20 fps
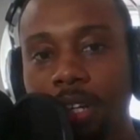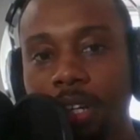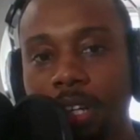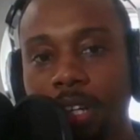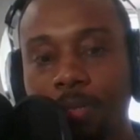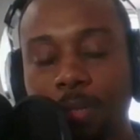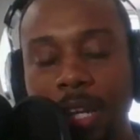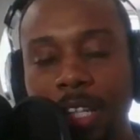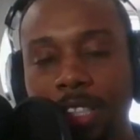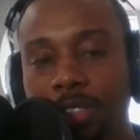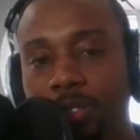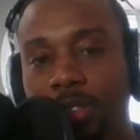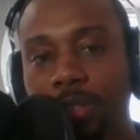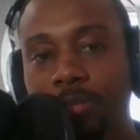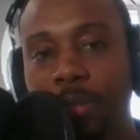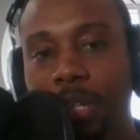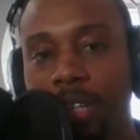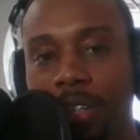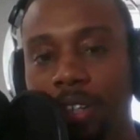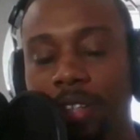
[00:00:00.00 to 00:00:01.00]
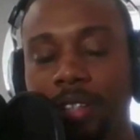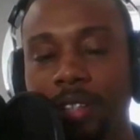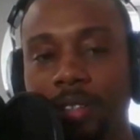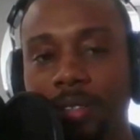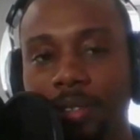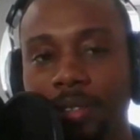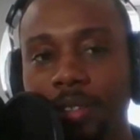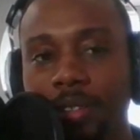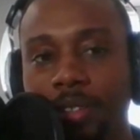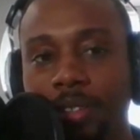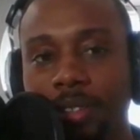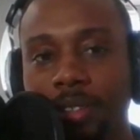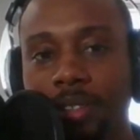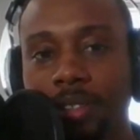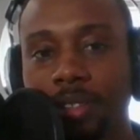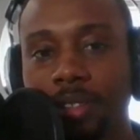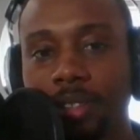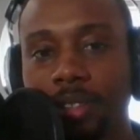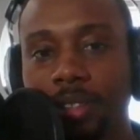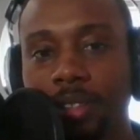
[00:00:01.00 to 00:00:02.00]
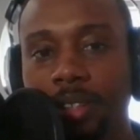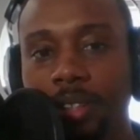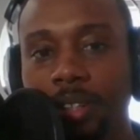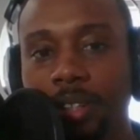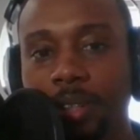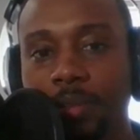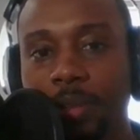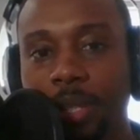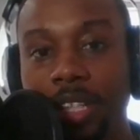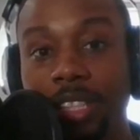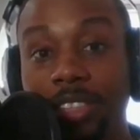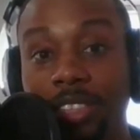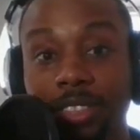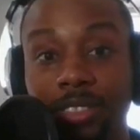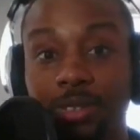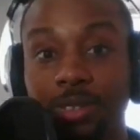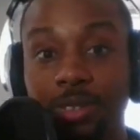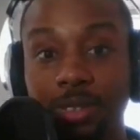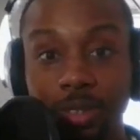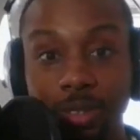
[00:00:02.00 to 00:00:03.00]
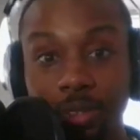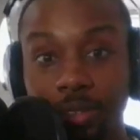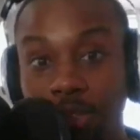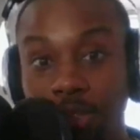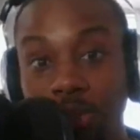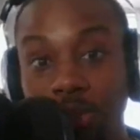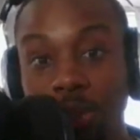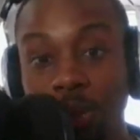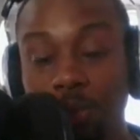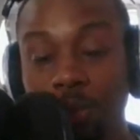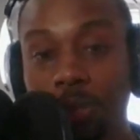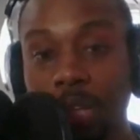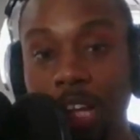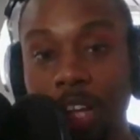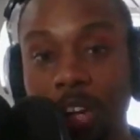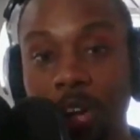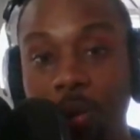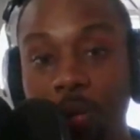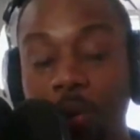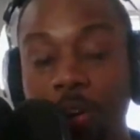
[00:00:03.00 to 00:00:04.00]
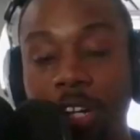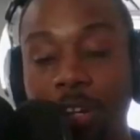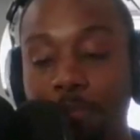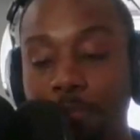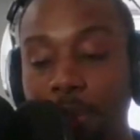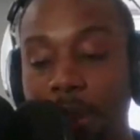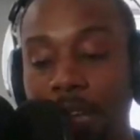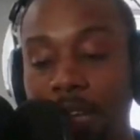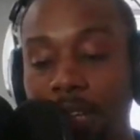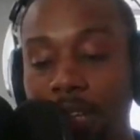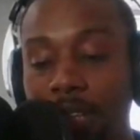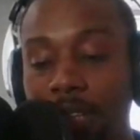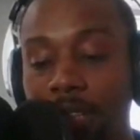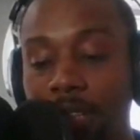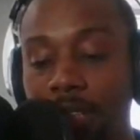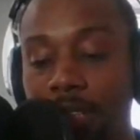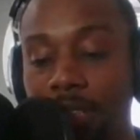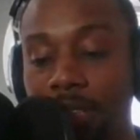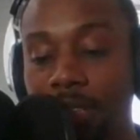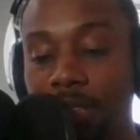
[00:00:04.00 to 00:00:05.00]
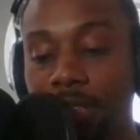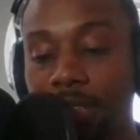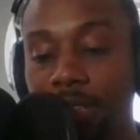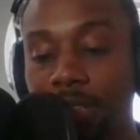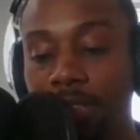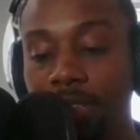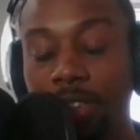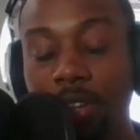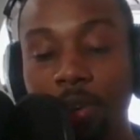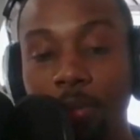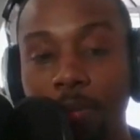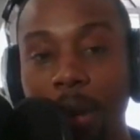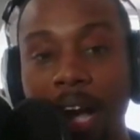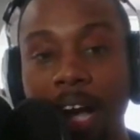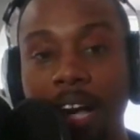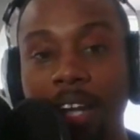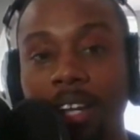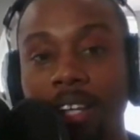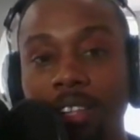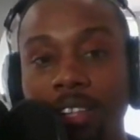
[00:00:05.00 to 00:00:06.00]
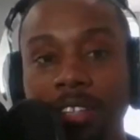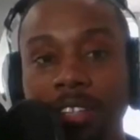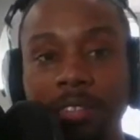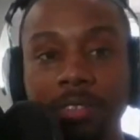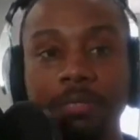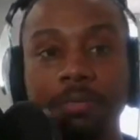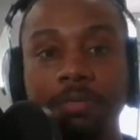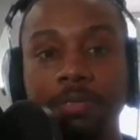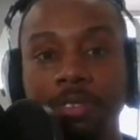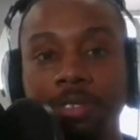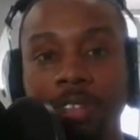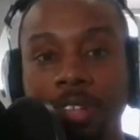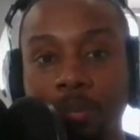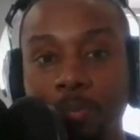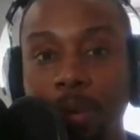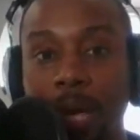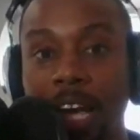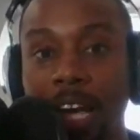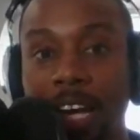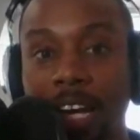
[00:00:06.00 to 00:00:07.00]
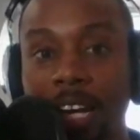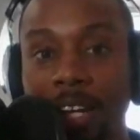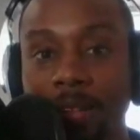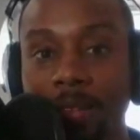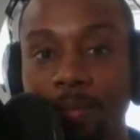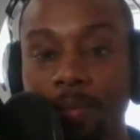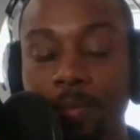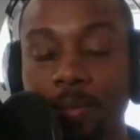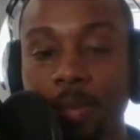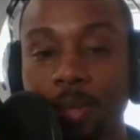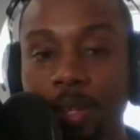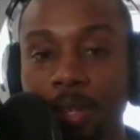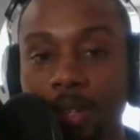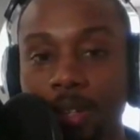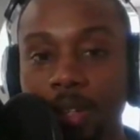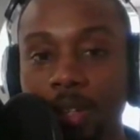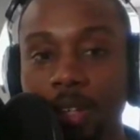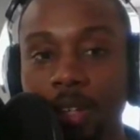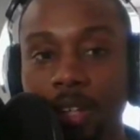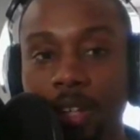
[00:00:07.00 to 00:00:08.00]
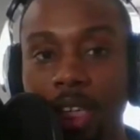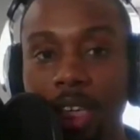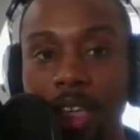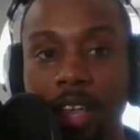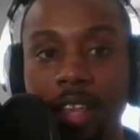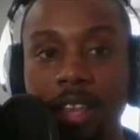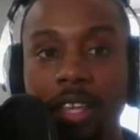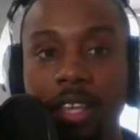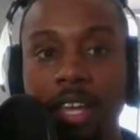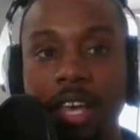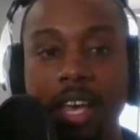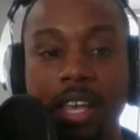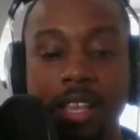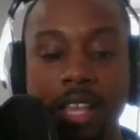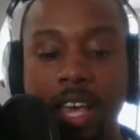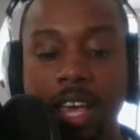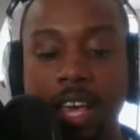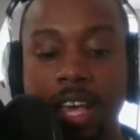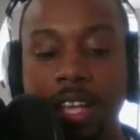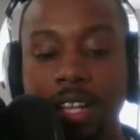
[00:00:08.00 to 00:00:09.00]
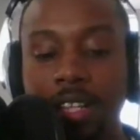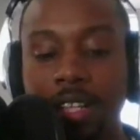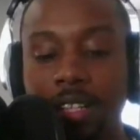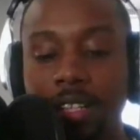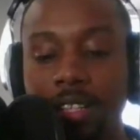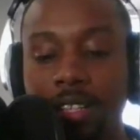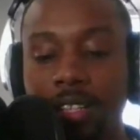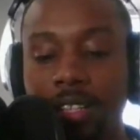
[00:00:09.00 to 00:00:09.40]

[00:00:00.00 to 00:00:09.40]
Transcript: in mainstream media because they don't want to make Joe Biden look bad, and then